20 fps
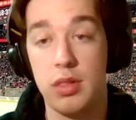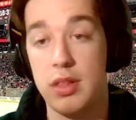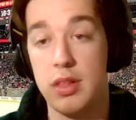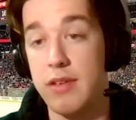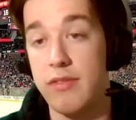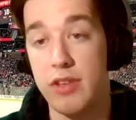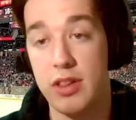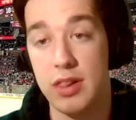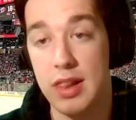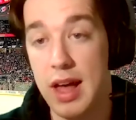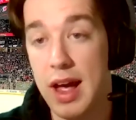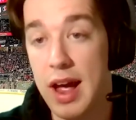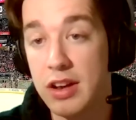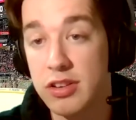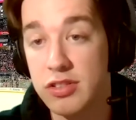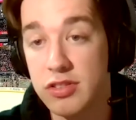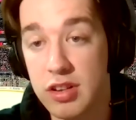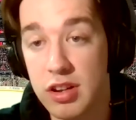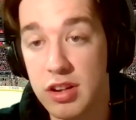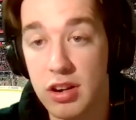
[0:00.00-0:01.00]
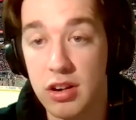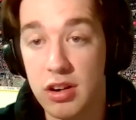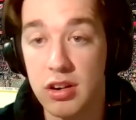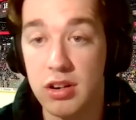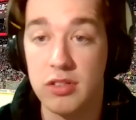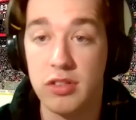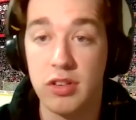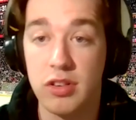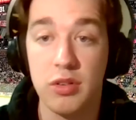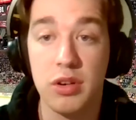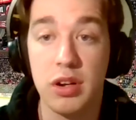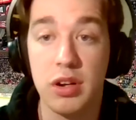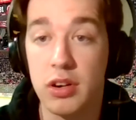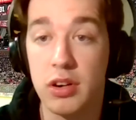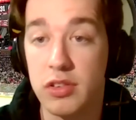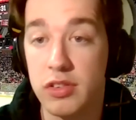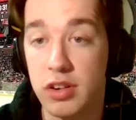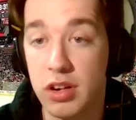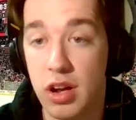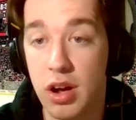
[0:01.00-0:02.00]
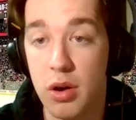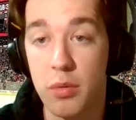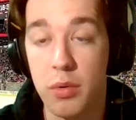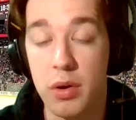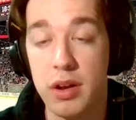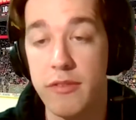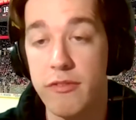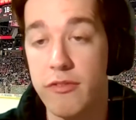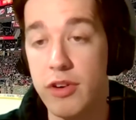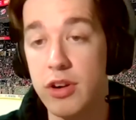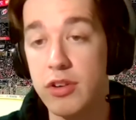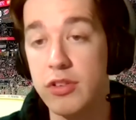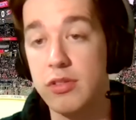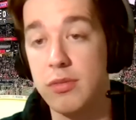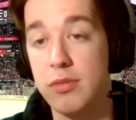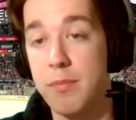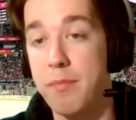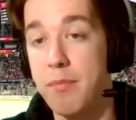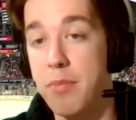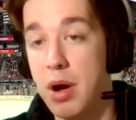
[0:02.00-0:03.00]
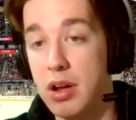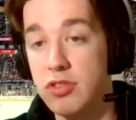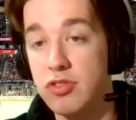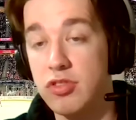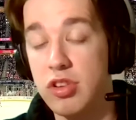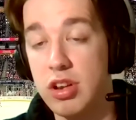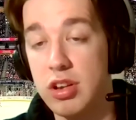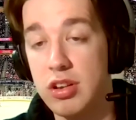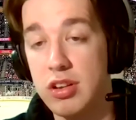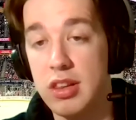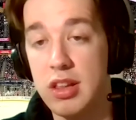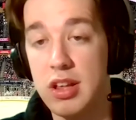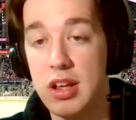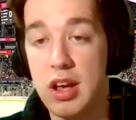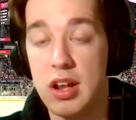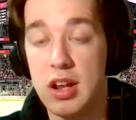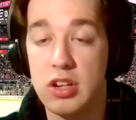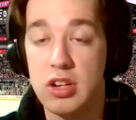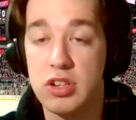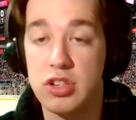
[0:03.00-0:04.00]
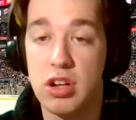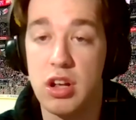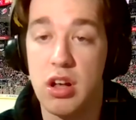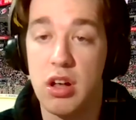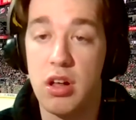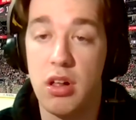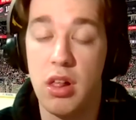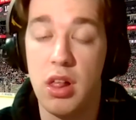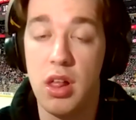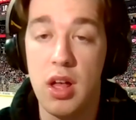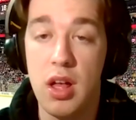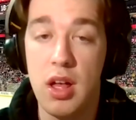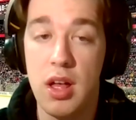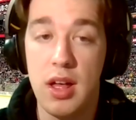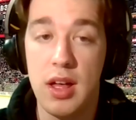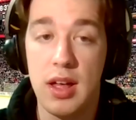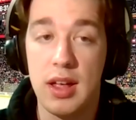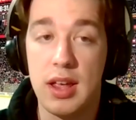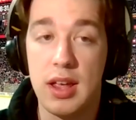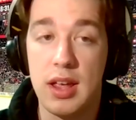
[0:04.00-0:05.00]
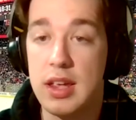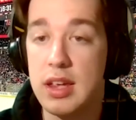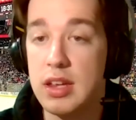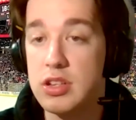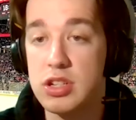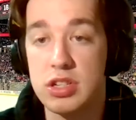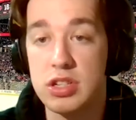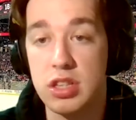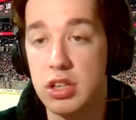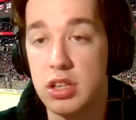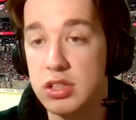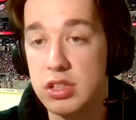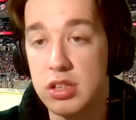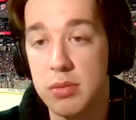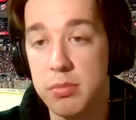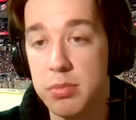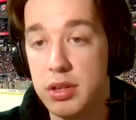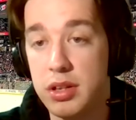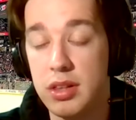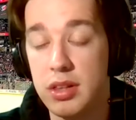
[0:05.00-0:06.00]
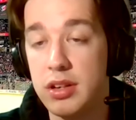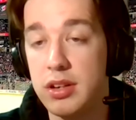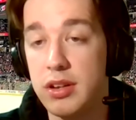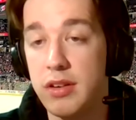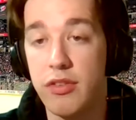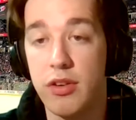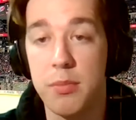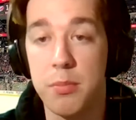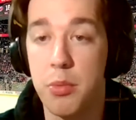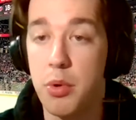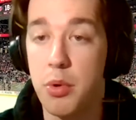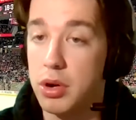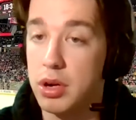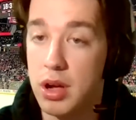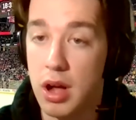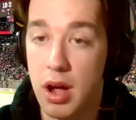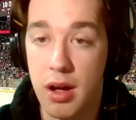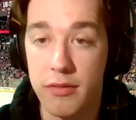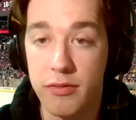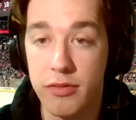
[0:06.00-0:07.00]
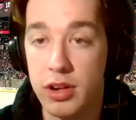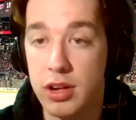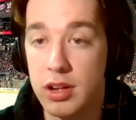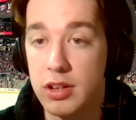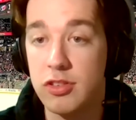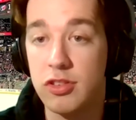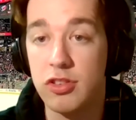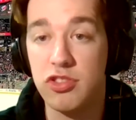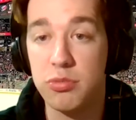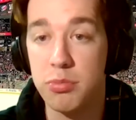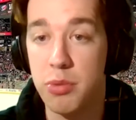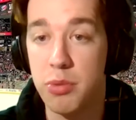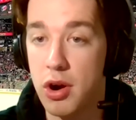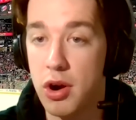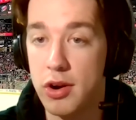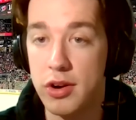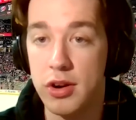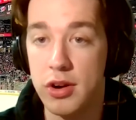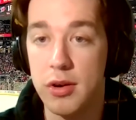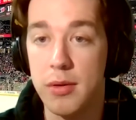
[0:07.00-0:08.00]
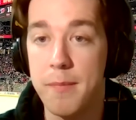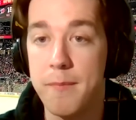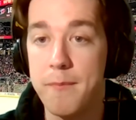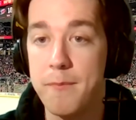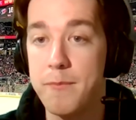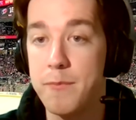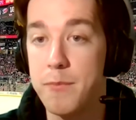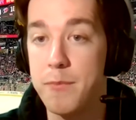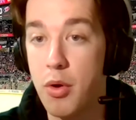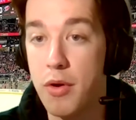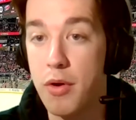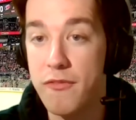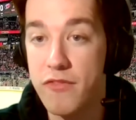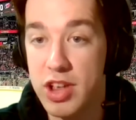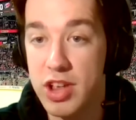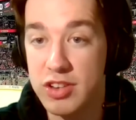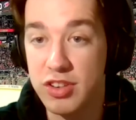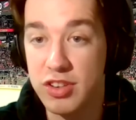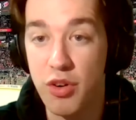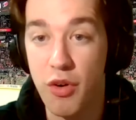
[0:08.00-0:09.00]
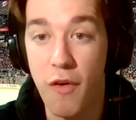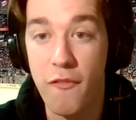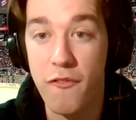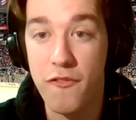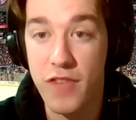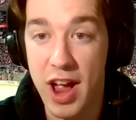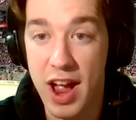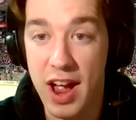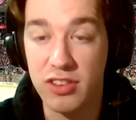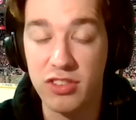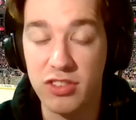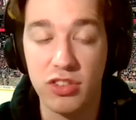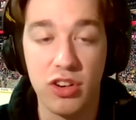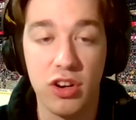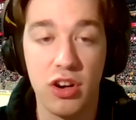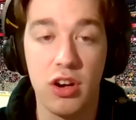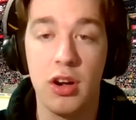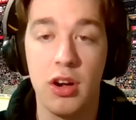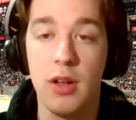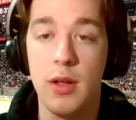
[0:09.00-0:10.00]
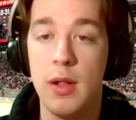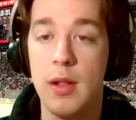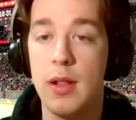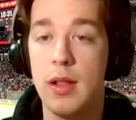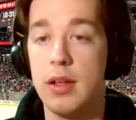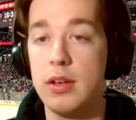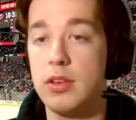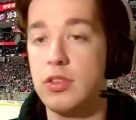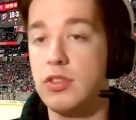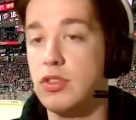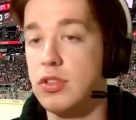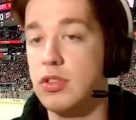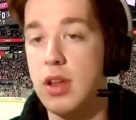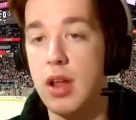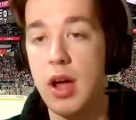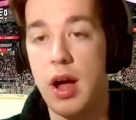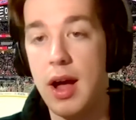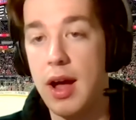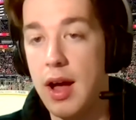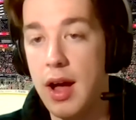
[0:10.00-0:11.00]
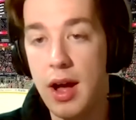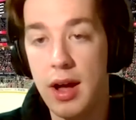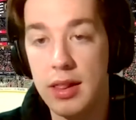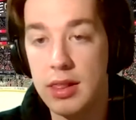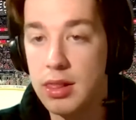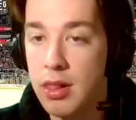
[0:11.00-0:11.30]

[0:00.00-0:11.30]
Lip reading: even last year, 2 years ago, when he first budged into the NHL. He just looks completely different, more confident, smarter, more physical, faster. I